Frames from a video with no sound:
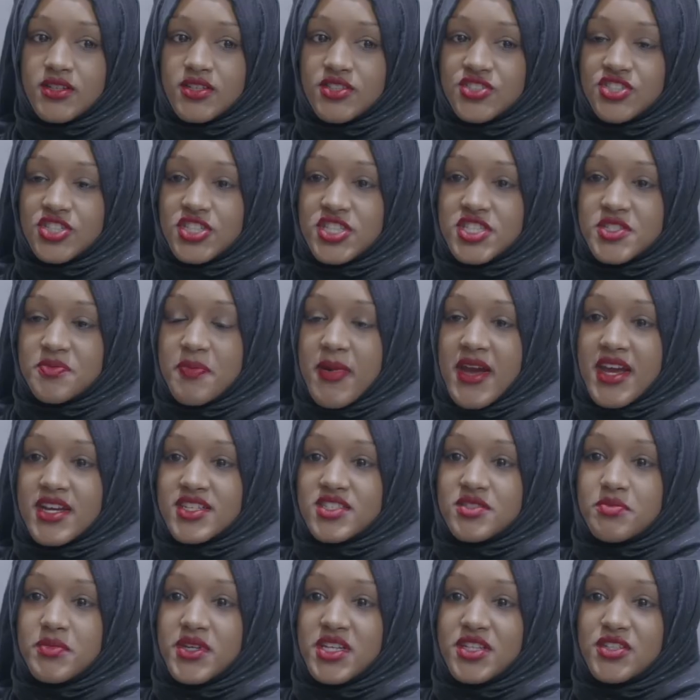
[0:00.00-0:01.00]
She
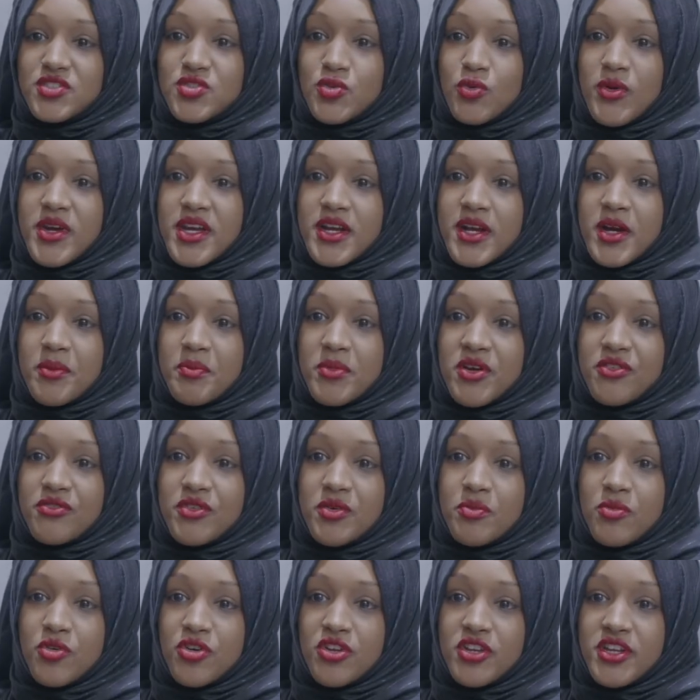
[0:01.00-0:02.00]
inspires me to wake up every
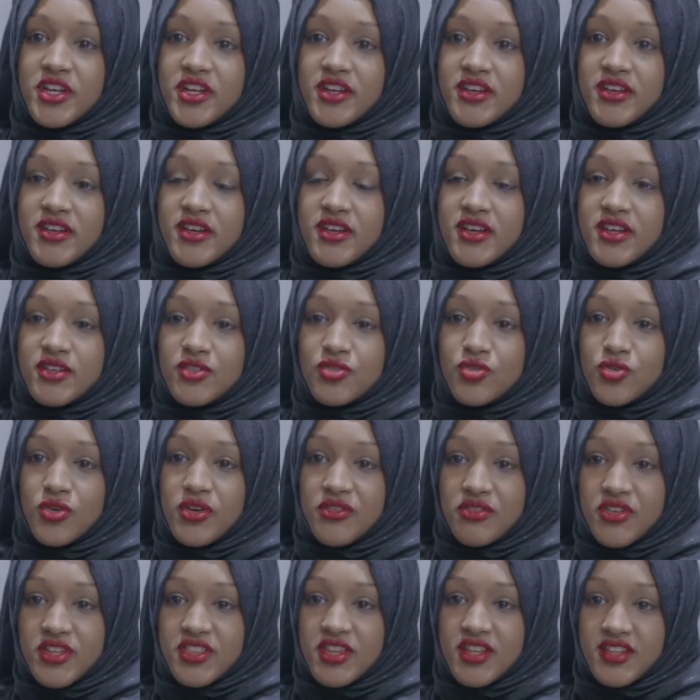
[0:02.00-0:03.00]
morning and do
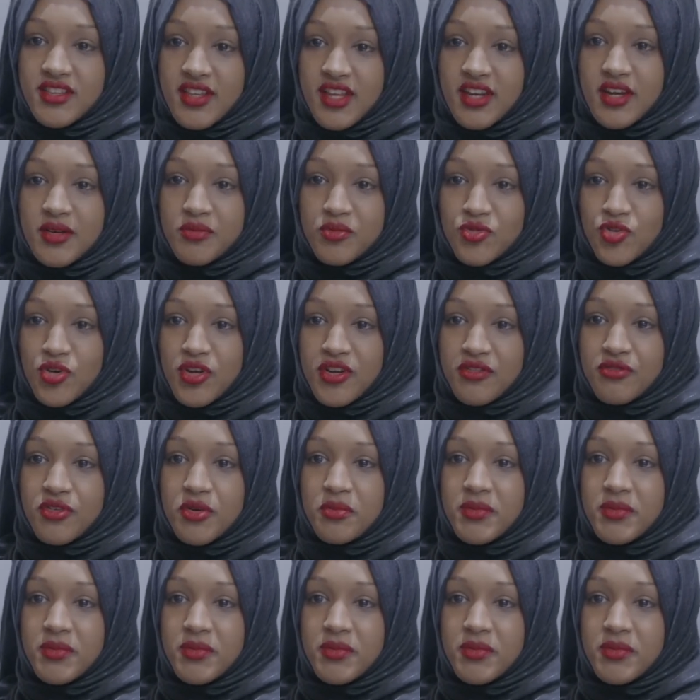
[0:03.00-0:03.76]
everything that I'm doing for